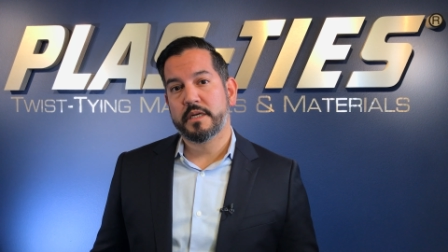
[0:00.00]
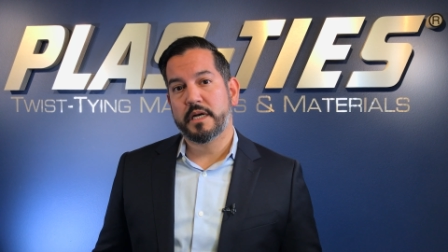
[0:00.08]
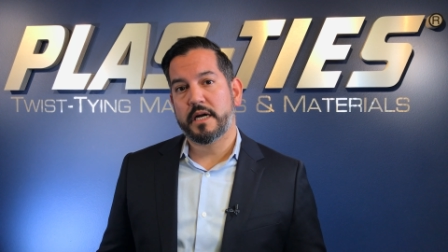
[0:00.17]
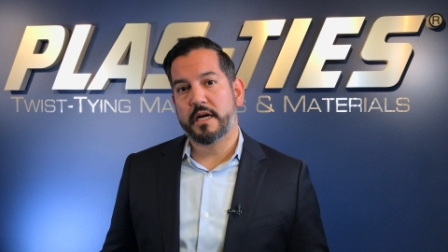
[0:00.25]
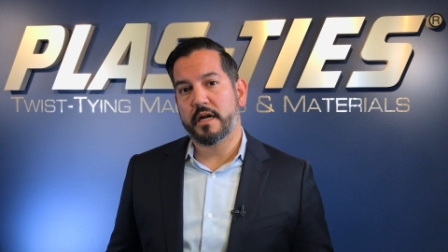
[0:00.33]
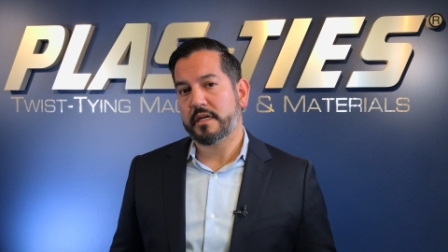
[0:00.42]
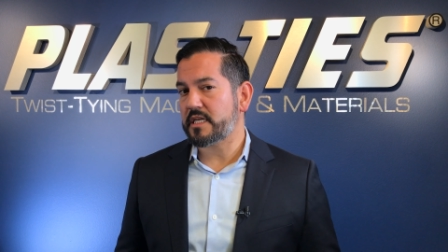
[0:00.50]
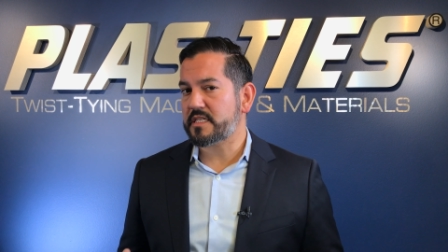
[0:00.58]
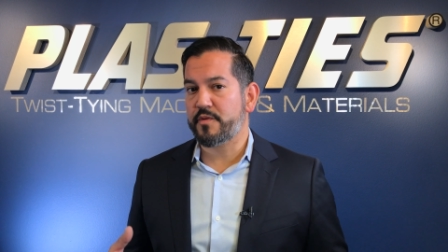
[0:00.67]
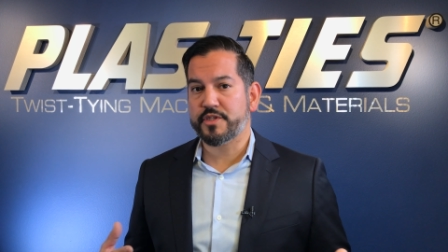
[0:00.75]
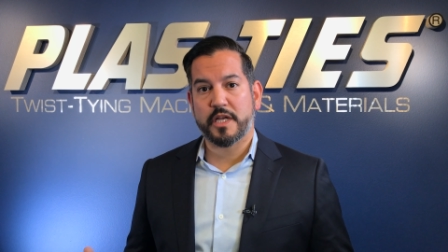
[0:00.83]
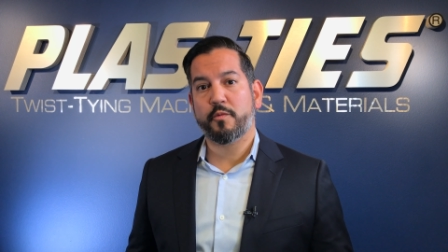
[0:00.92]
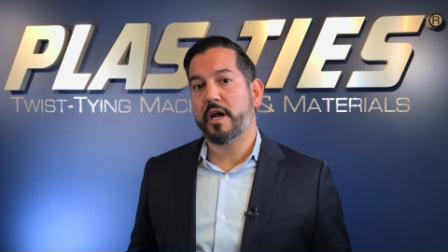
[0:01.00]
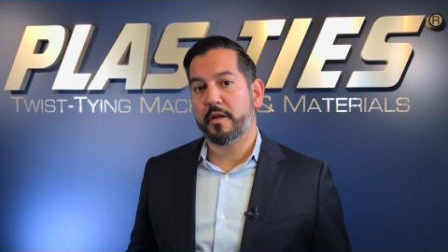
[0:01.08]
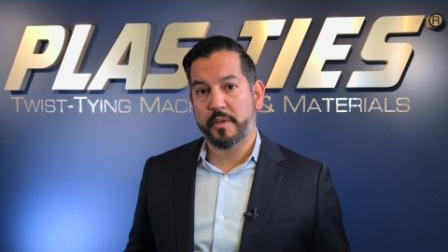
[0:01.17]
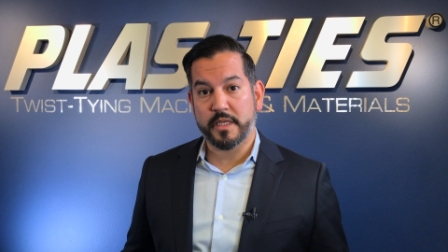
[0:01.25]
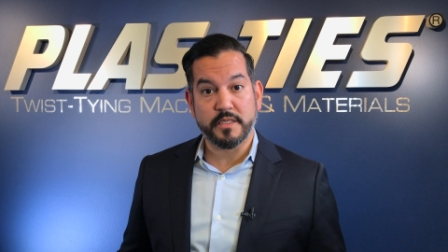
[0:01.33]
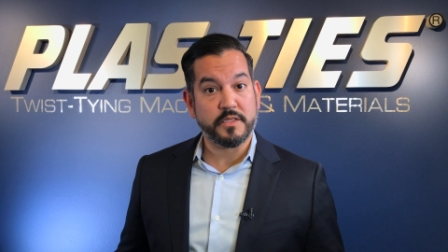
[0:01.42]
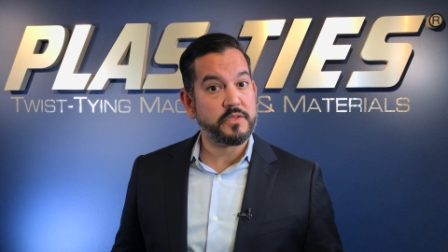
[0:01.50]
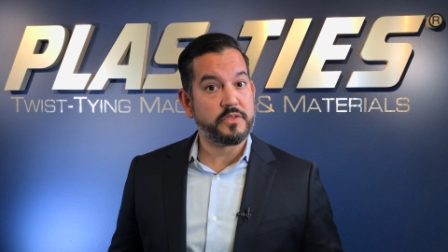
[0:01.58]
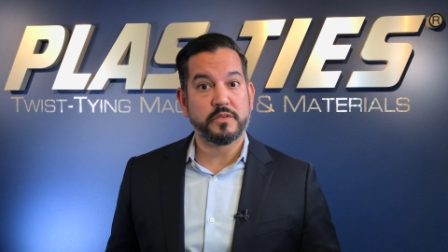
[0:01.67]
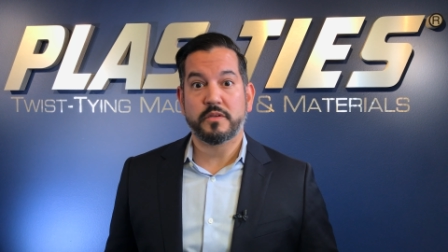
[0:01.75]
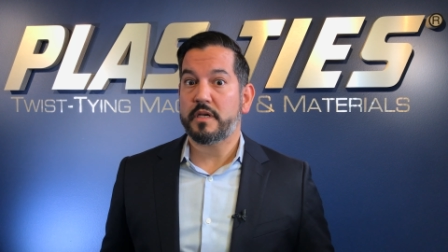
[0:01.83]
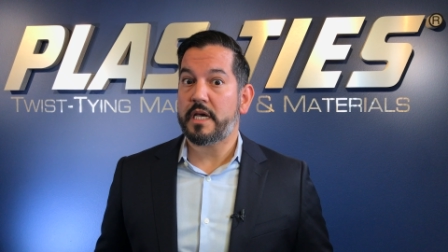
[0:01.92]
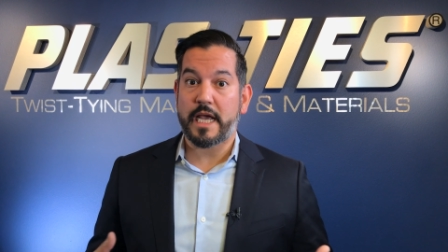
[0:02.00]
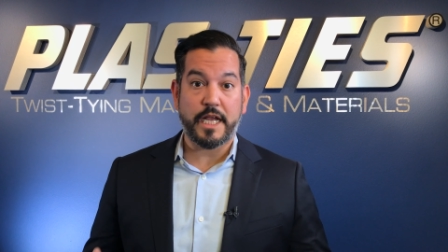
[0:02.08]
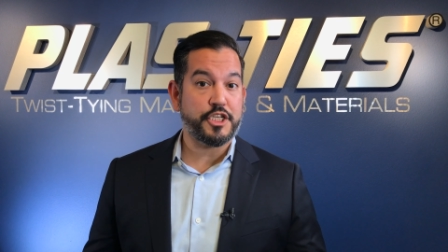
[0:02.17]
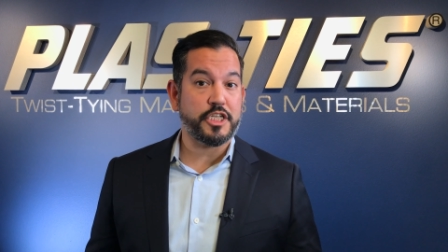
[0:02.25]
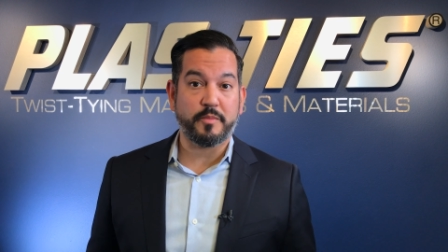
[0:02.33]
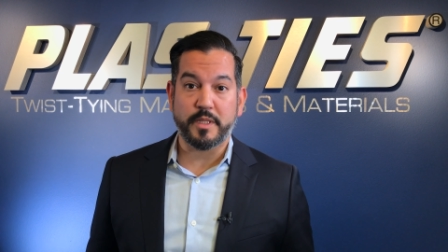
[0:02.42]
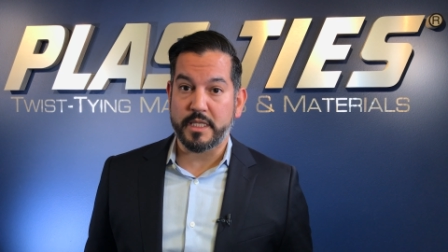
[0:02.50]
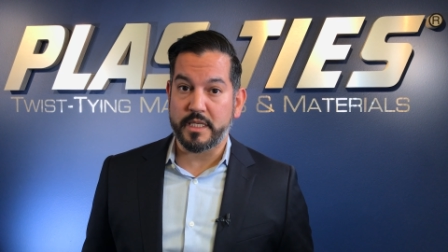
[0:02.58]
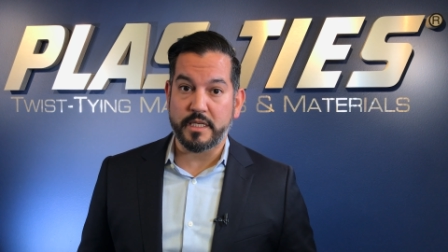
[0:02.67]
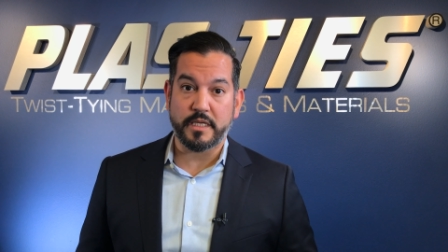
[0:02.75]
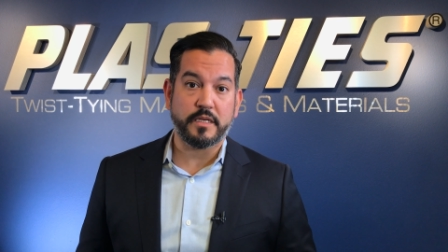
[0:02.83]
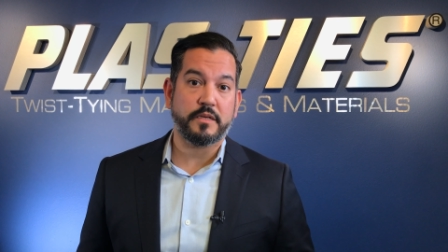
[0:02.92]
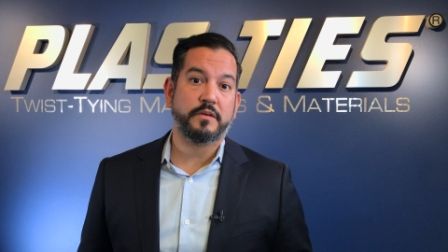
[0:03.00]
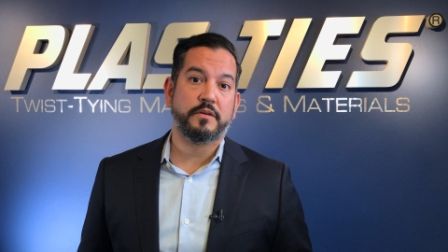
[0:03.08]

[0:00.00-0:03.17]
Customers like Wegmans, H-E-B,